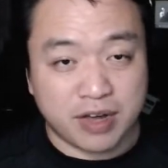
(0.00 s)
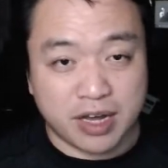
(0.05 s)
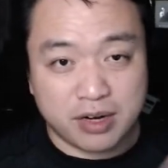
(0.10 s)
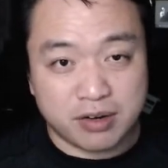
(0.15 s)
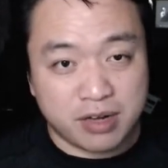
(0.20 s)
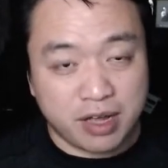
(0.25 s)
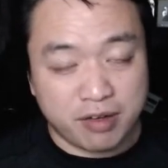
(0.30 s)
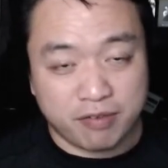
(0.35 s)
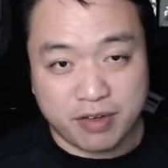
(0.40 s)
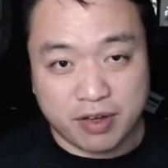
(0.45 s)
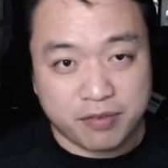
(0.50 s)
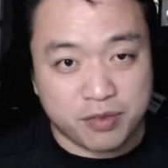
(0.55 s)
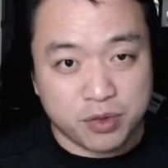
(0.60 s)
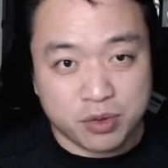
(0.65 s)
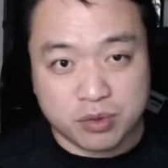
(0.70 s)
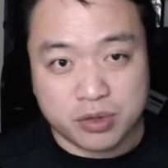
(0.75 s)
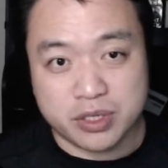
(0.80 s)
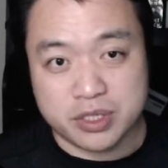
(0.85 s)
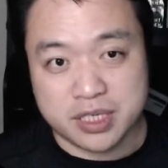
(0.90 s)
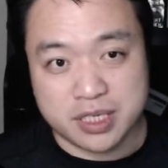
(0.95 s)
I have
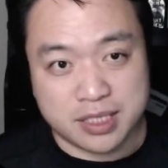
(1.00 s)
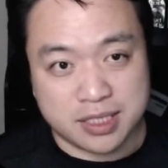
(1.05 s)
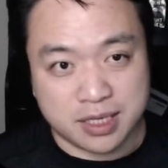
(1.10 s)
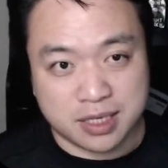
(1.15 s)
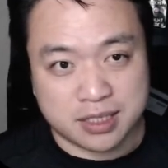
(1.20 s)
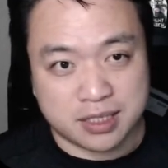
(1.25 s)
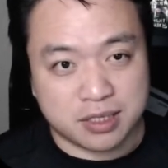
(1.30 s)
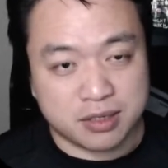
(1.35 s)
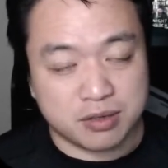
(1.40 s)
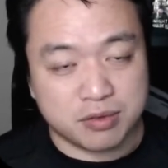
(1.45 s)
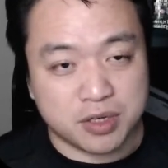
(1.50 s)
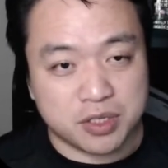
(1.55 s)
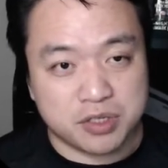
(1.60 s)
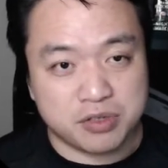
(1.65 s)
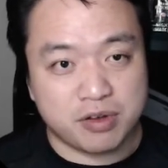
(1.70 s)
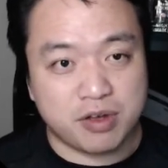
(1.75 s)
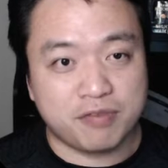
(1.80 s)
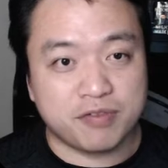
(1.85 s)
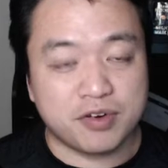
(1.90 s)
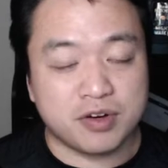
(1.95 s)
no artistic skill
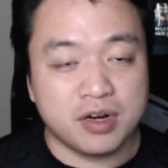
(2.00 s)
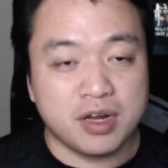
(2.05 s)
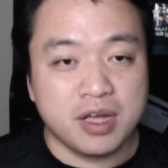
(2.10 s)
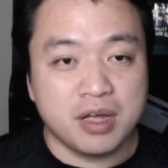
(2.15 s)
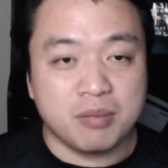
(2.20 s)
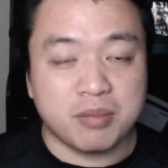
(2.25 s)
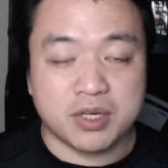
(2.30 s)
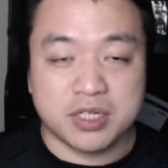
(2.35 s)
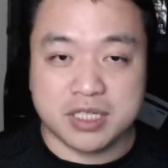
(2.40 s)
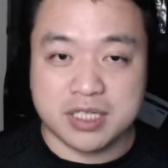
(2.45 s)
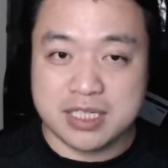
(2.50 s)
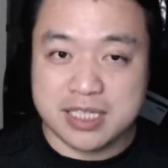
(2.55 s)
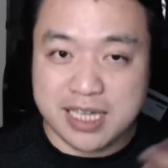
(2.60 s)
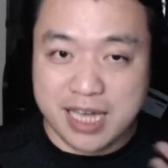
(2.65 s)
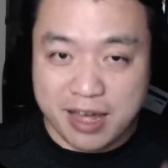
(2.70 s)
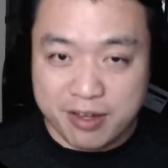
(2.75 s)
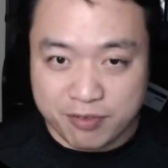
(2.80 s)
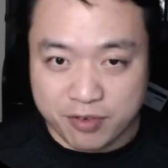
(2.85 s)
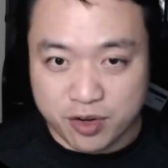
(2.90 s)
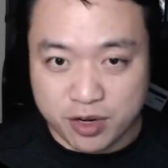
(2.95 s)
whatsoever, but just
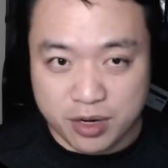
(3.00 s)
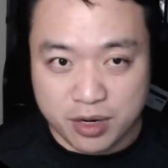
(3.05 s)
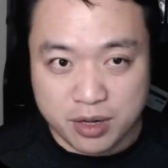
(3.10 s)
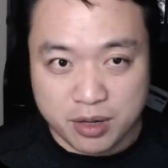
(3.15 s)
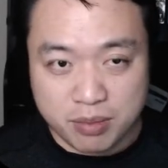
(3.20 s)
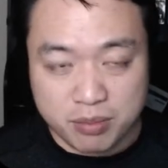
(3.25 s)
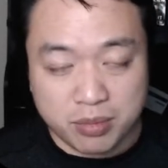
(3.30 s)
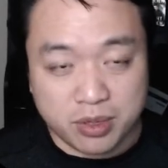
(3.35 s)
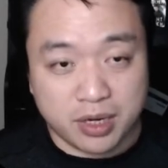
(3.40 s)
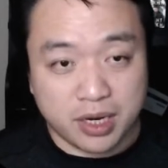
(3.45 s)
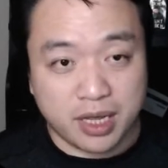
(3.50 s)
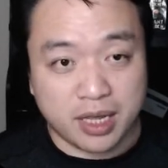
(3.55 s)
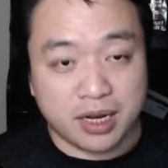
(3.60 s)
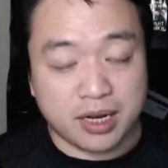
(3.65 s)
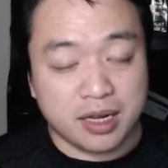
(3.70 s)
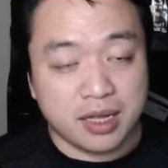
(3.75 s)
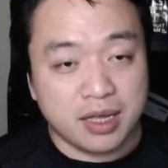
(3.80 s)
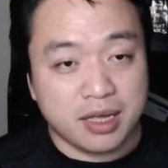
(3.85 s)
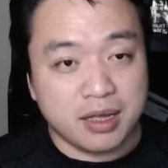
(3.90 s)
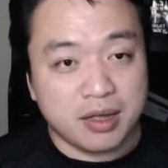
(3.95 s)
the effort put
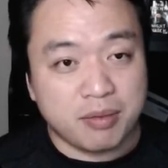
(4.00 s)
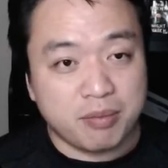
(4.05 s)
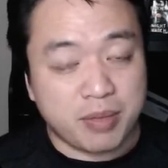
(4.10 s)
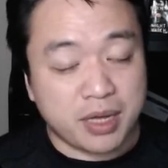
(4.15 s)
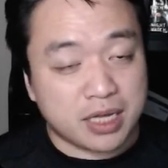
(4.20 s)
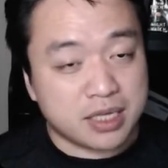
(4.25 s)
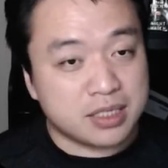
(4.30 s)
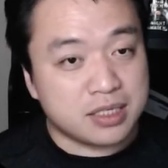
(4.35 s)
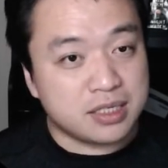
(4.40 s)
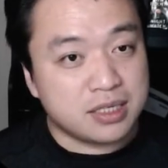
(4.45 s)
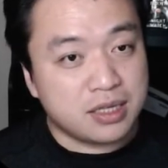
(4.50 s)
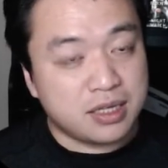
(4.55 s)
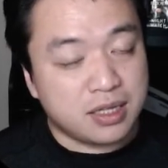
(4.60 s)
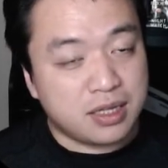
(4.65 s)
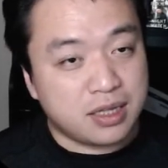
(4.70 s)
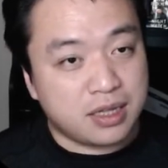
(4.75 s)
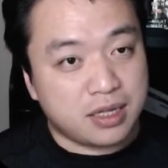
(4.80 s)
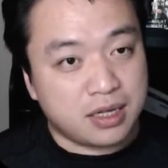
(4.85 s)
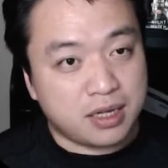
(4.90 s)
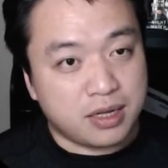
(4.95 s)
in makes
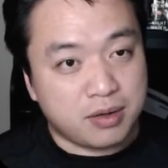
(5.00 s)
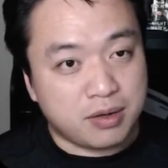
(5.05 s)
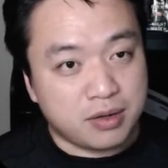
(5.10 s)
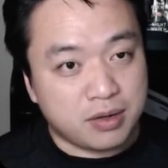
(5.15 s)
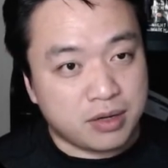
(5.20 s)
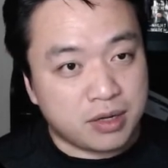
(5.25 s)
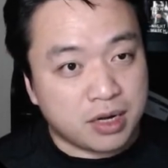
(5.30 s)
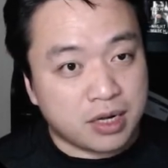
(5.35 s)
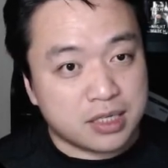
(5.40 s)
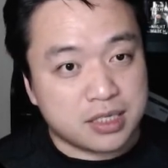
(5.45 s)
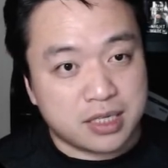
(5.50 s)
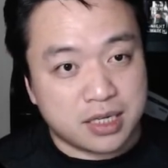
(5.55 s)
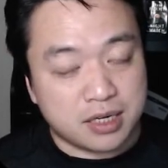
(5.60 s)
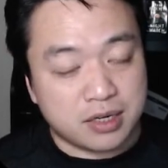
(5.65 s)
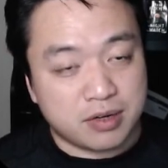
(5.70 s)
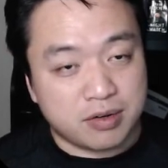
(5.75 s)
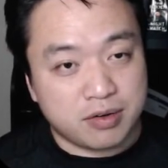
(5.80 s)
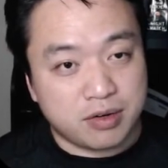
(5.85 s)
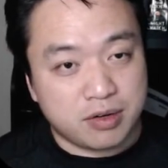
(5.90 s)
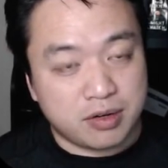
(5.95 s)
the
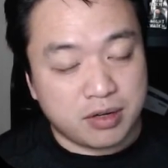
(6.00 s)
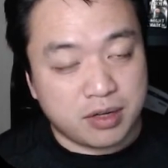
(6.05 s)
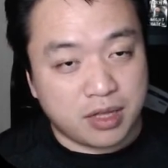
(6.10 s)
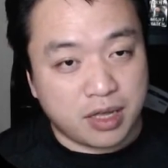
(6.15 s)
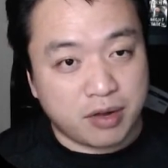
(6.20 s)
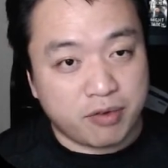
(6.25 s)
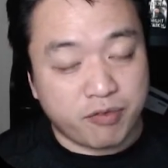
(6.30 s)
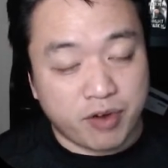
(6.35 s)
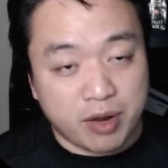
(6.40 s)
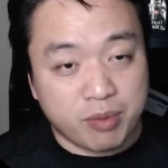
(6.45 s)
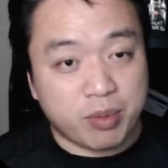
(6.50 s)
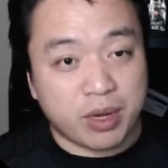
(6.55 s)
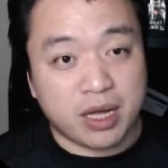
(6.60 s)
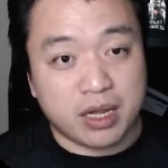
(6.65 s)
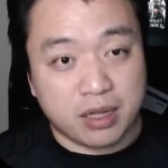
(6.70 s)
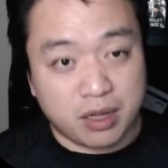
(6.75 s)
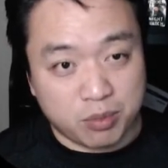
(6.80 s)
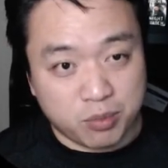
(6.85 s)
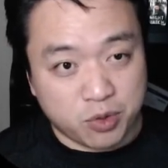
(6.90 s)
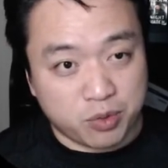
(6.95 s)
content get read by
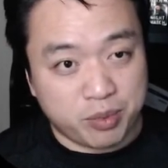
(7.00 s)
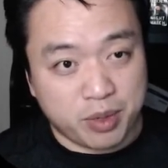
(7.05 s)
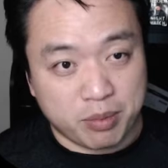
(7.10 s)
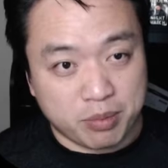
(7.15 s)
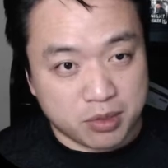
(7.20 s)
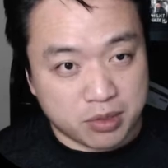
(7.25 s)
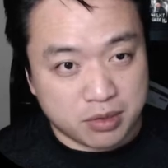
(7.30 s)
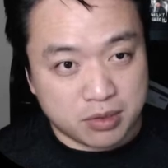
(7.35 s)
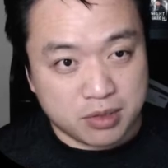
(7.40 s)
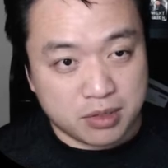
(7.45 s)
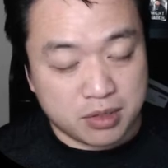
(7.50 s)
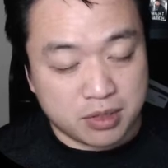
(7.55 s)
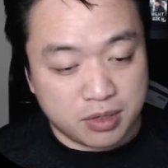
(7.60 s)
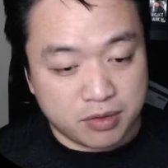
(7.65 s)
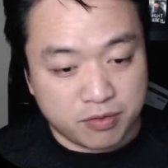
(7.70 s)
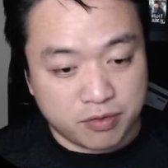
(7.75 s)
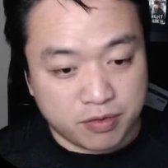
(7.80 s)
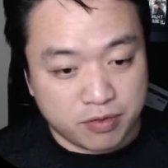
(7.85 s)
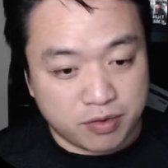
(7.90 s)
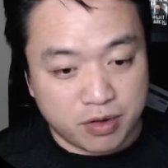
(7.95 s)
a lot more people,
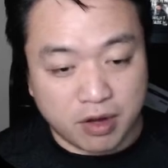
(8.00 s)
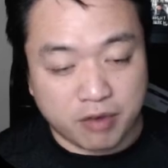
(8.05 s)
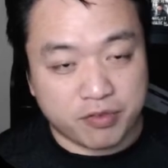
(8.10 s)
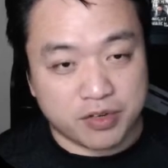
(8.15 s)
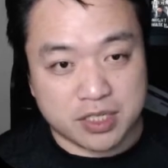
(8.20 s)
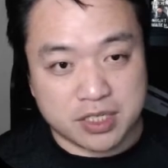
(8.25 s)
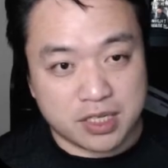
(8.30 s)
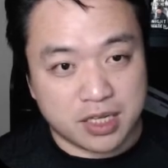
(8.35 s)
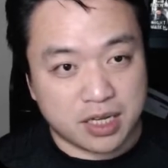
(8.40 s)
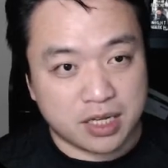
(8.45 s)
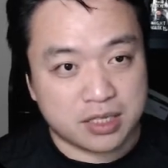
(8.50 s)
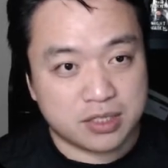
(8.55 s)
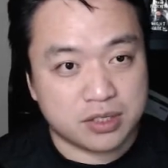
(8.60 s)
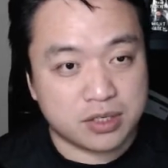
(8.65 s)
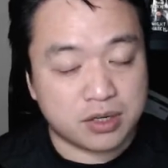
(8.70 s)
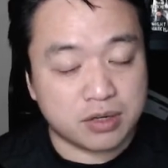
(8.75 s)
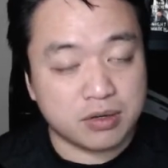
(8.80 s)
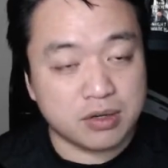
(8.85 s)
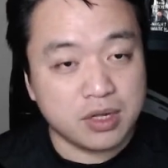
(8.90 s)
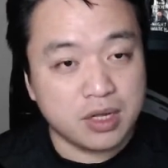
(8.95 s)
obviously.
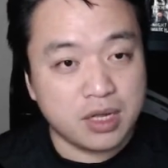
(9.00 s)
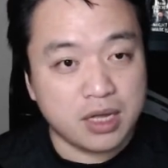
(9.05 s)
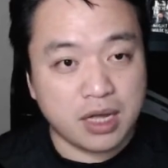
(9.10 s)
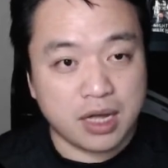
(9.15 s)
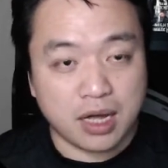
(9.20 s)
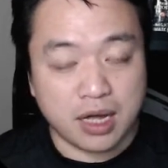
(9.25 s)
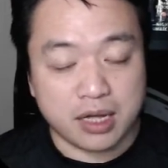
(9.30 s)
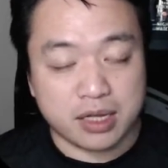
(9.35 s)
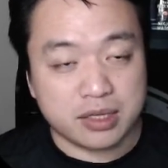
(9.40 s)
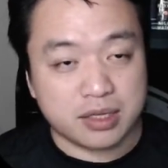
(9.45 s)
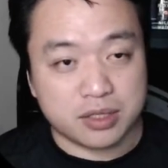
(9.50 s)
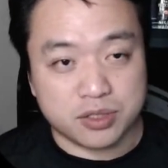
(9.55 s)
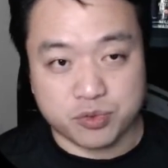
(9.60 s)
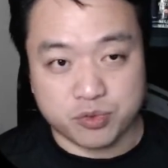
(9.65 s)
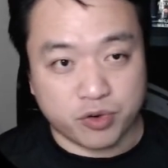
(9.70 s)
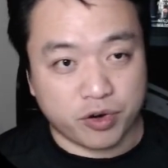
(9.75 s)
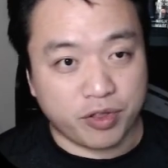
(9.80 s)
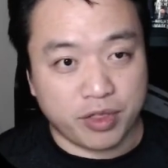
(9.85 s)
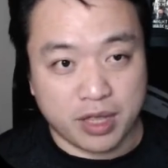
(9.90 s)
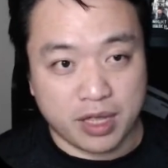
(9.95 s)
So it's
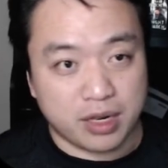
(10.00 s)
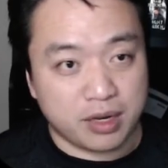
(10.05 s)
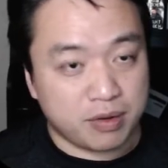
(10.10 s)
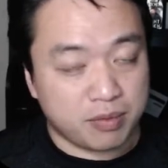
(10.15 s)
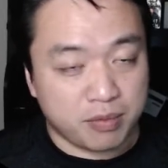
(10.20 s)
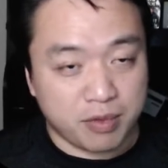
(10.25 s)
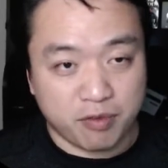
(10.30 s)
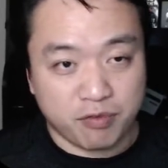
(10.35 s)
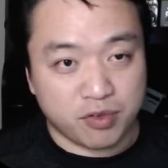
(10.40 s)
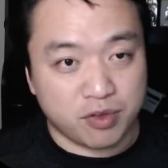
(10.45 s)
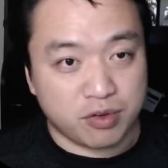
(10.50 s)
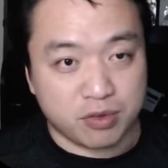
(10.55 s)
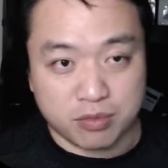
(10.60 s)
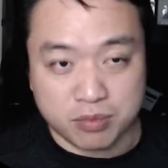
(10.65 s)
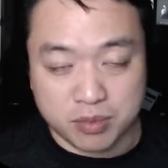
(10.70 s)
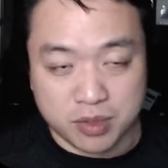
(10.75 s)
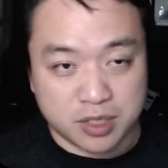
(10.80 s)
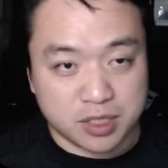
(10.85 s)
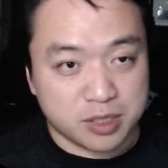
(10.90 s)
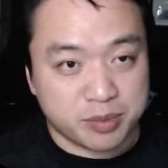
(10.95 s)
worth it if
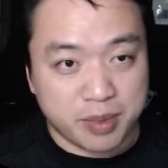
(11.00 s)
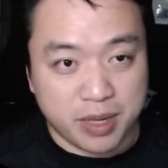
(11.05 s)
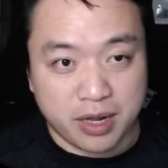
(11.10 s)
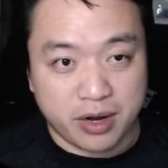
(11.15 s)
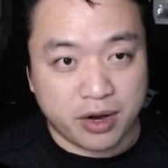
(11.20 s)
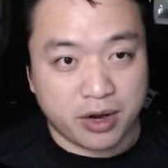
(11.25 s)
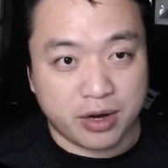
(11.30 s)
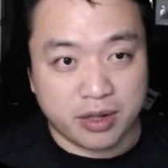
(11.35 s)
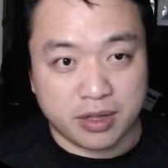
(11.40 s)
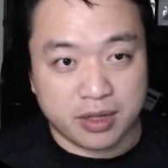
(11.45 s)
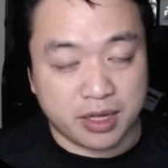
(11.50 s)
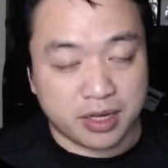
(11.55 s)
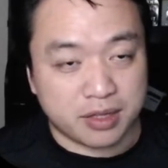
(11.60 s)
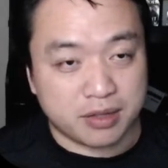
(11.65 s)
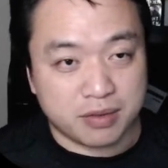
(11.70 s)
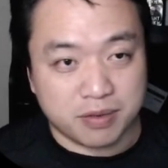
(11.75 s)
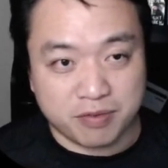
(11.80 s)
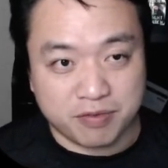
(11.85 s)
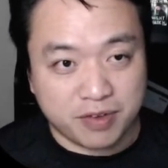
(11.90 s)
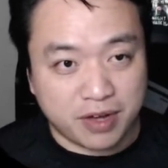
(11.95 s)
you can spare
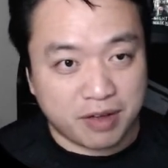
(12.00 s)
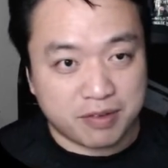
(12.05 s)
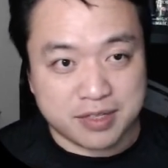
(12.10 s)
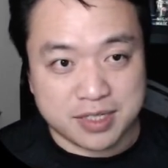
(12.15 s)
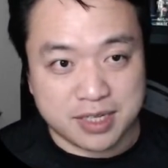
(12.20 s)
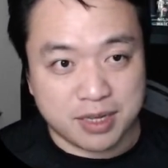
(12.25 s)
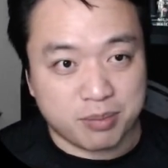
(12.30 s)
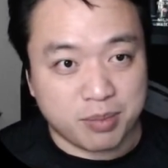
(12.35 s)
like the 5 to 10